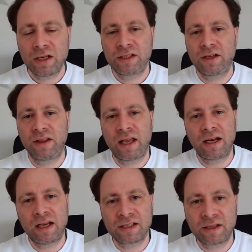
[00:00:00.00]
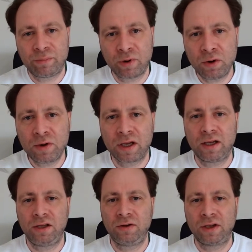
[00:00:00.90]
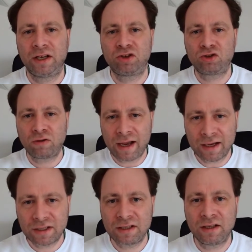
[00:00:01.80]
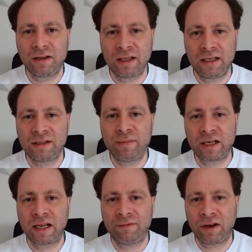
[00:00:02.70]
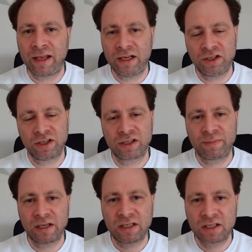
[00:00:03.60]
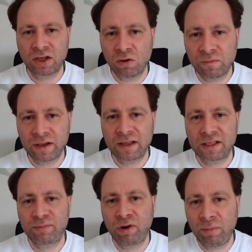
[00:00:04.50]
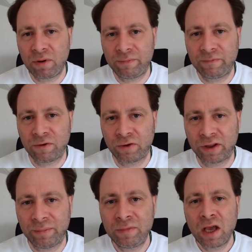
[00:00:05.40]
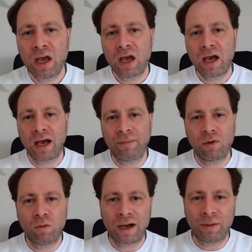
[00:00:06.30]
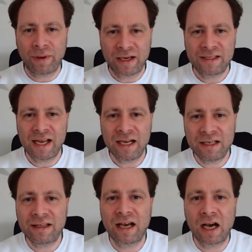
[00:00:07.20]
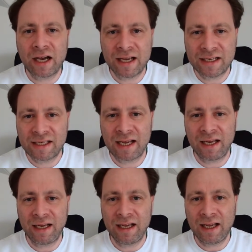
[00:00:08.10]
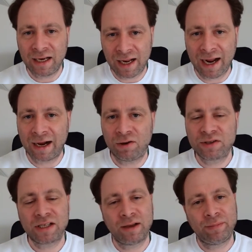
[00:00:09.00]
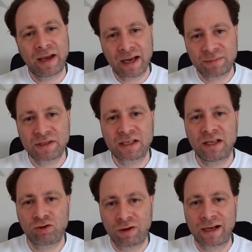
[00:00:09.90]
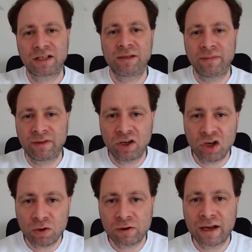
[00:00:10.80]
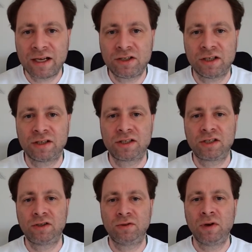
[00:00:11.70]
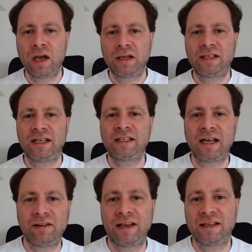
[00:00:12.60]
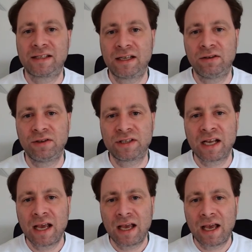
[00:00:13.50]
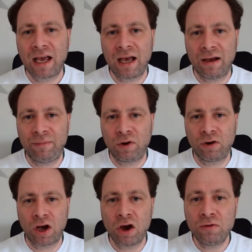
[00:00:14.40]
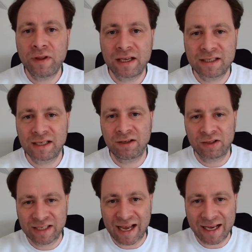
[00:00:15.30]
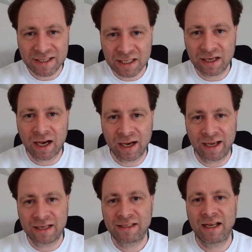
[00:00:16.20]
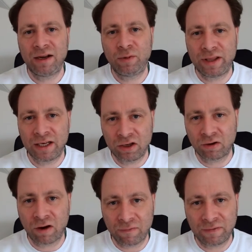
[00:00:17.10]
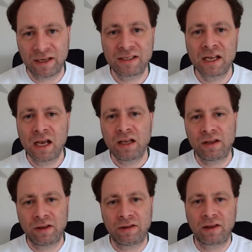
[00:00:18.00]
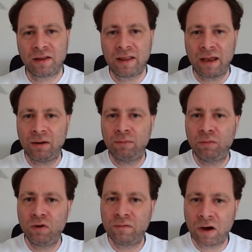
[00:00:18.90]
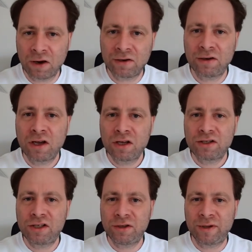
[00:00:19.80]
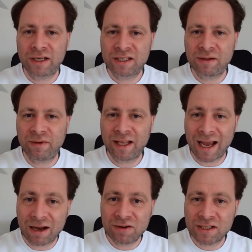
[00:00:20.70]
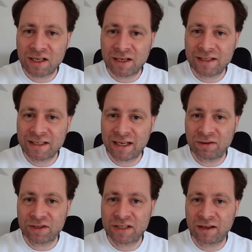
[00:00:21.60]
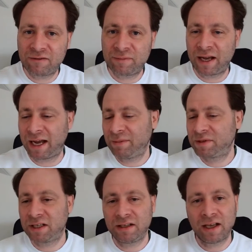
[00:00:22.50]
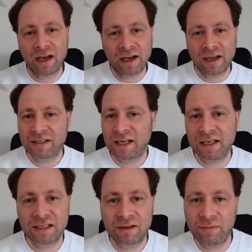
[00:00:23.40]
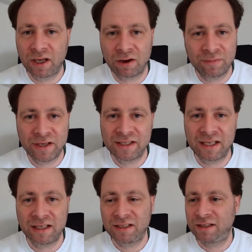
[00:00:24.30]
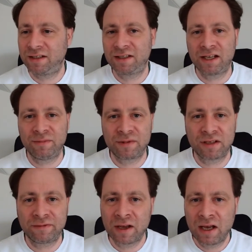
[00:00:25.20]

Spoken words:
So then as the broker, you can attract these mid-level agents by solving this problem for them, while maintaining that ISA in-house, and perhaps attract some of the newer agents to test out their skills or hone their skills as an ISA within your office, that can then move on to doing some of the outside sales stuff perhaps, and the ISAs can be compensated in terms of